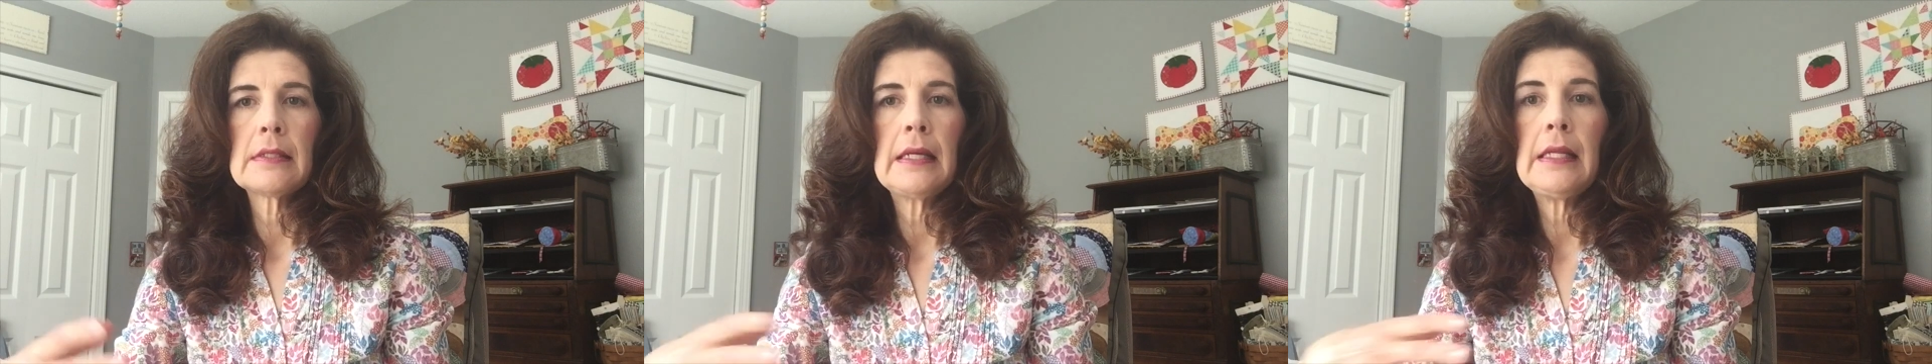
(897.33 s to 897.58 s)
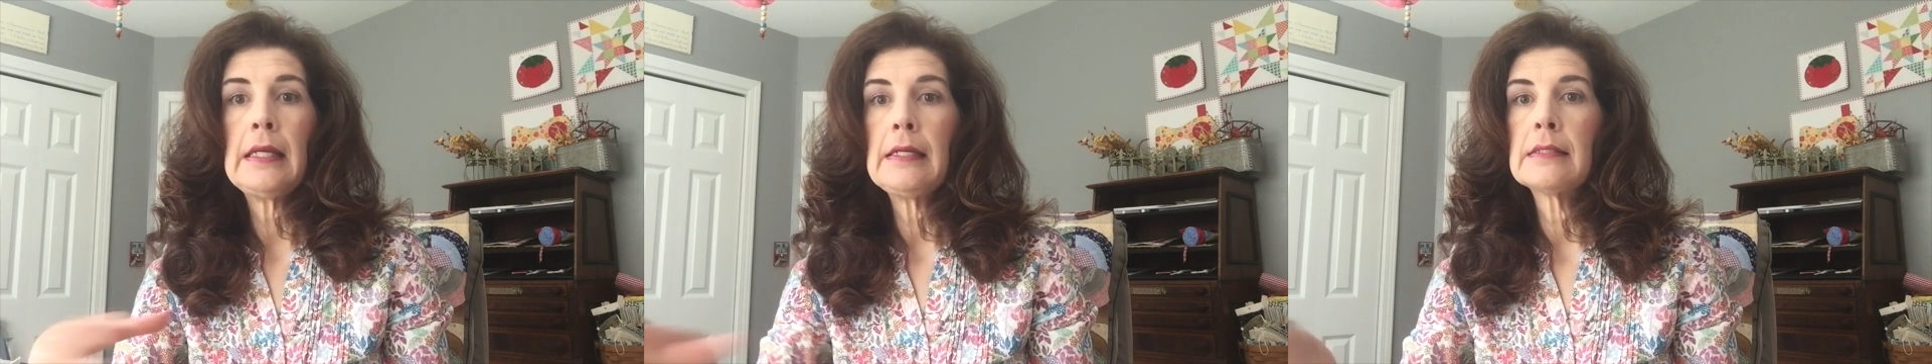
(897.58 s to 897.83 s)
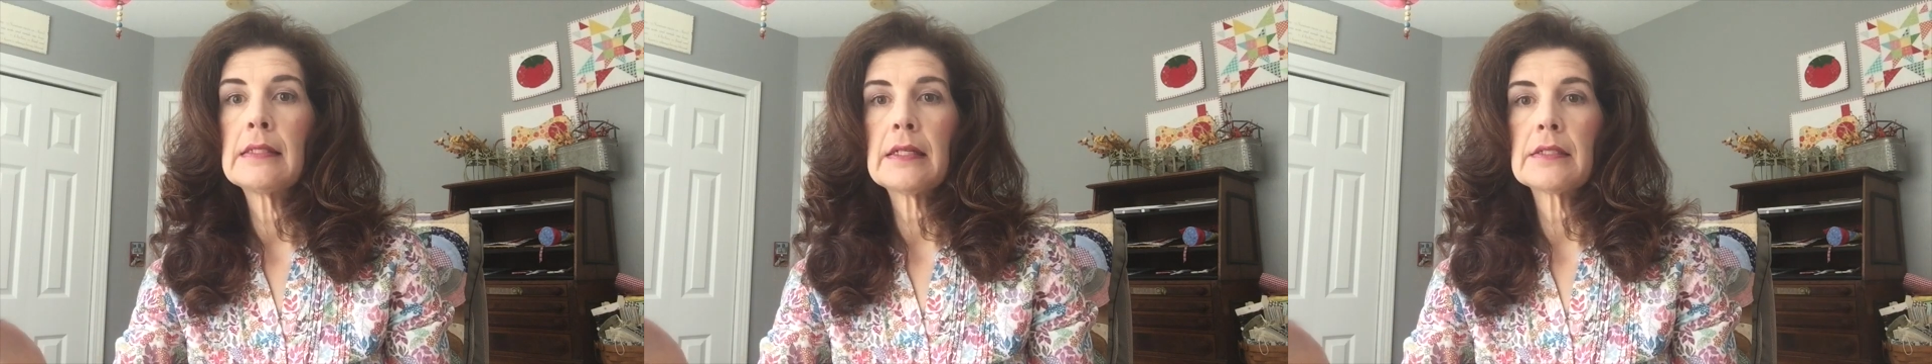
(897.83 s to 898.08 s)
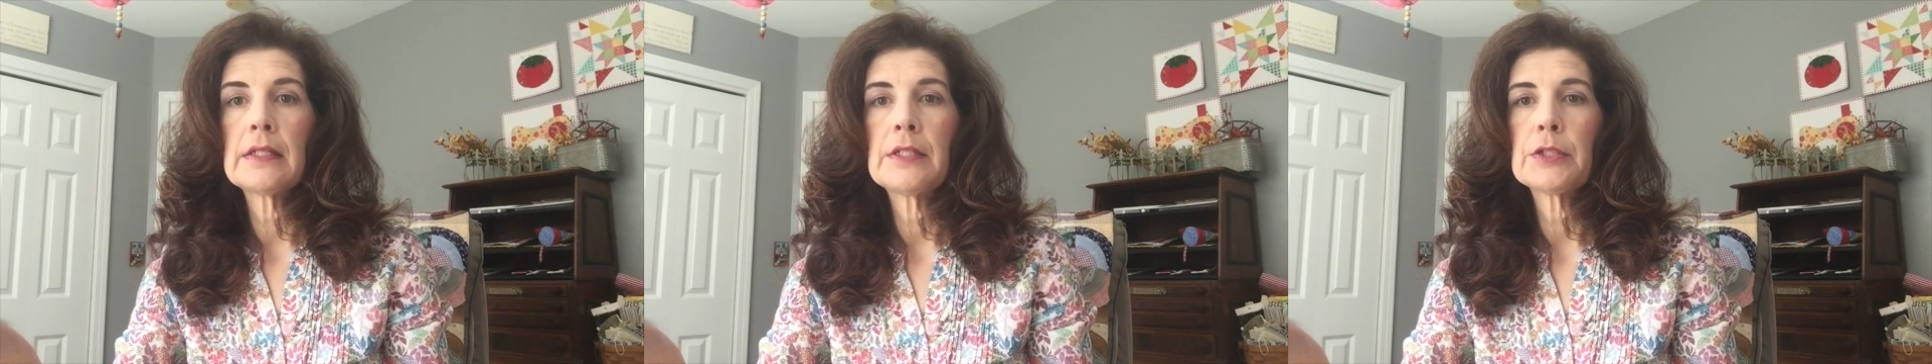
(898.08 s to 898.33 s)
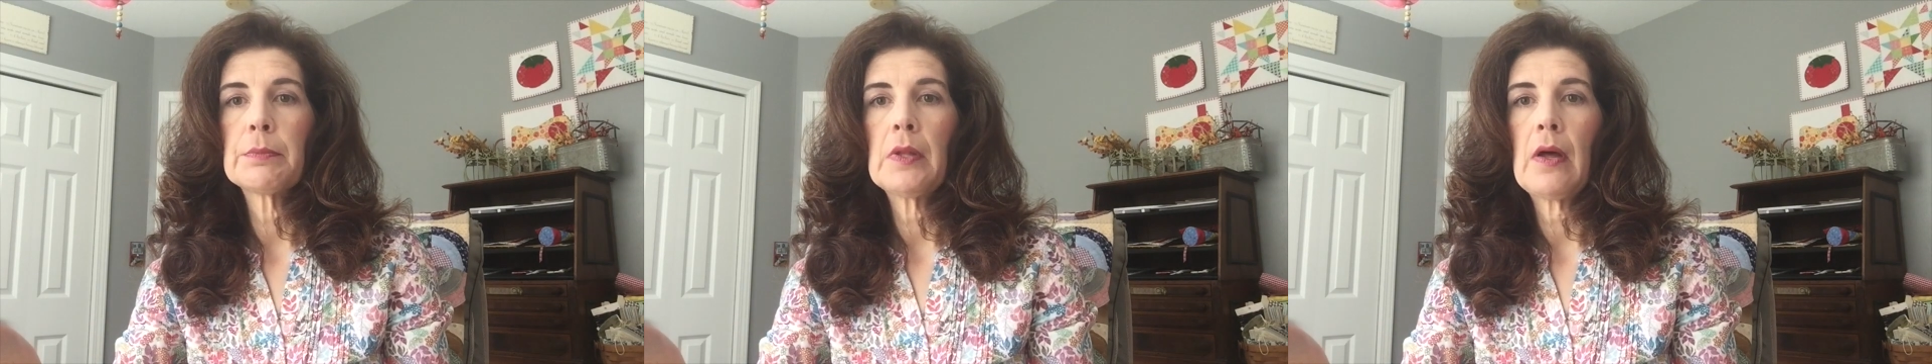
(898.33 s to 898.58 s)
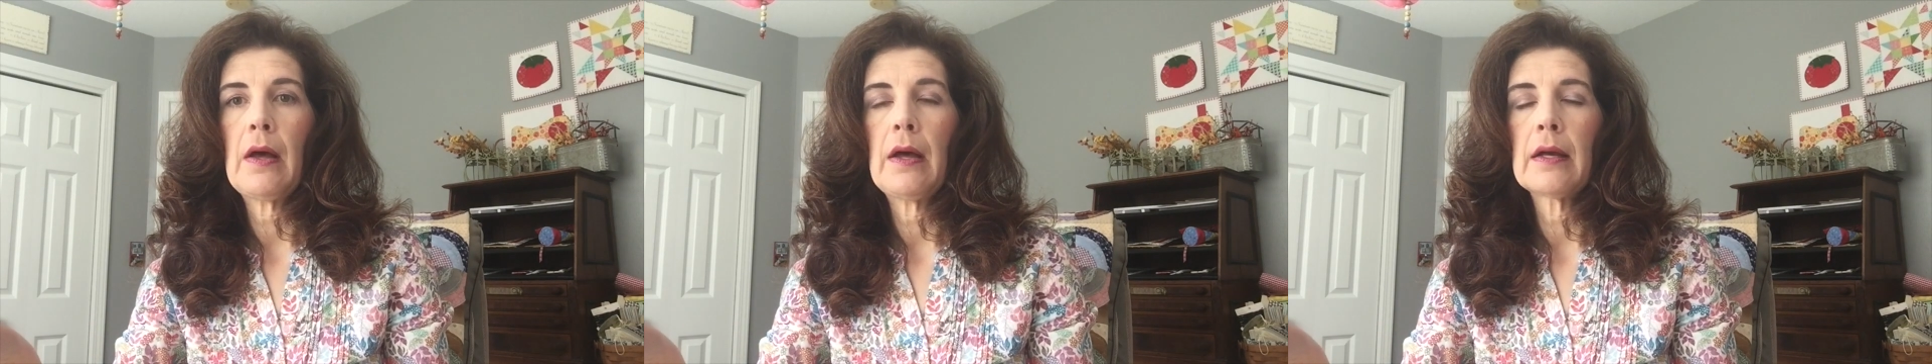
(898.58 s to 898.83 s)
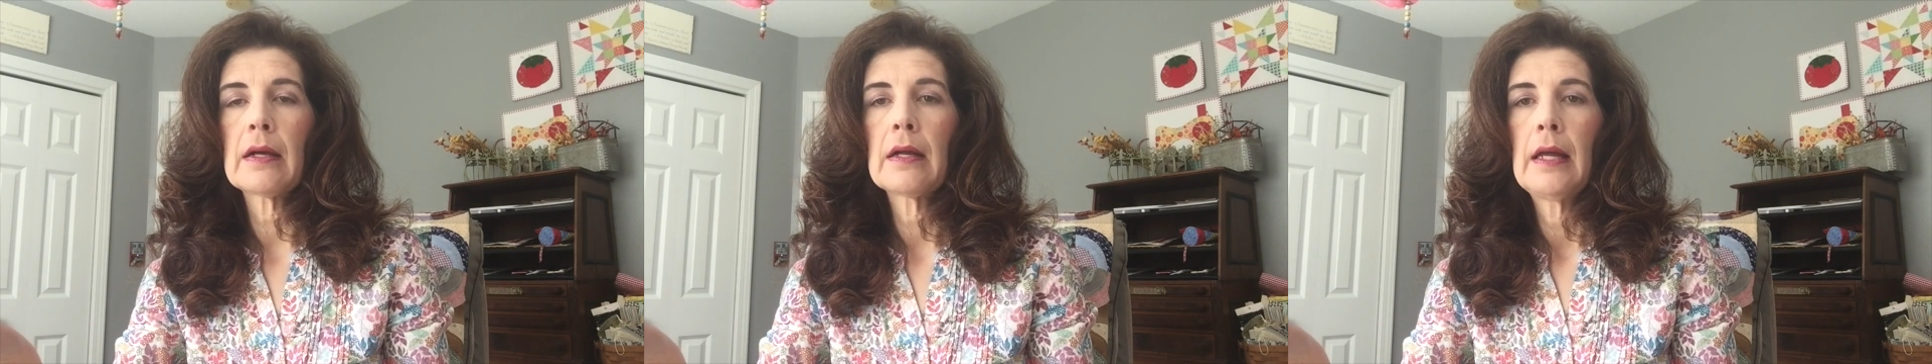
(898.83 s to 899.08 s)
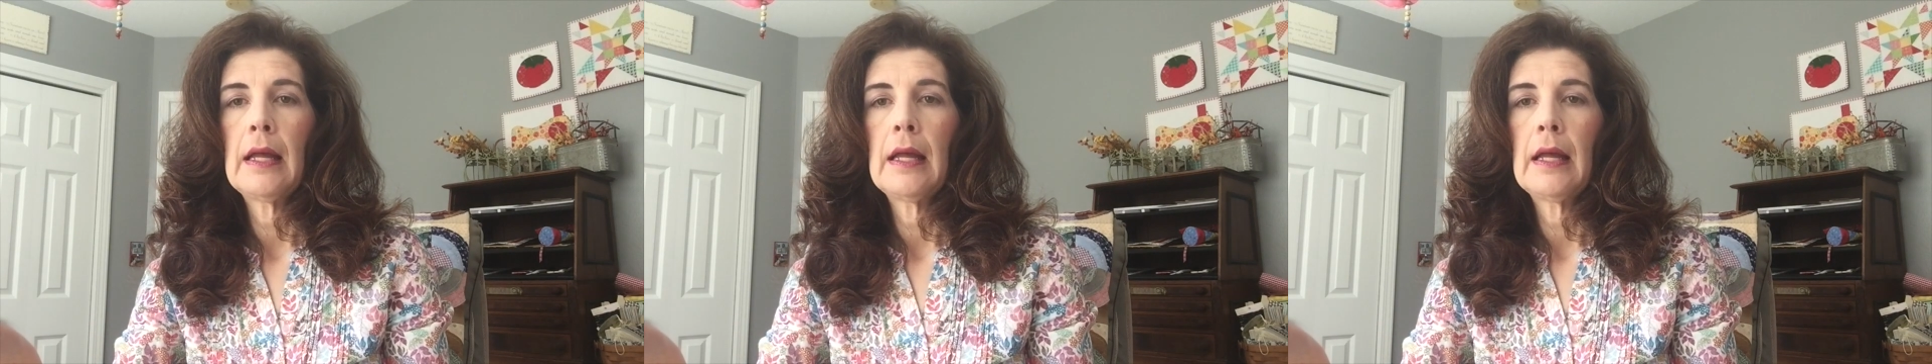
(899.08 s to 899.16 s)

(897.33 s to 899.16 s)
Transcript: any 6-inch block.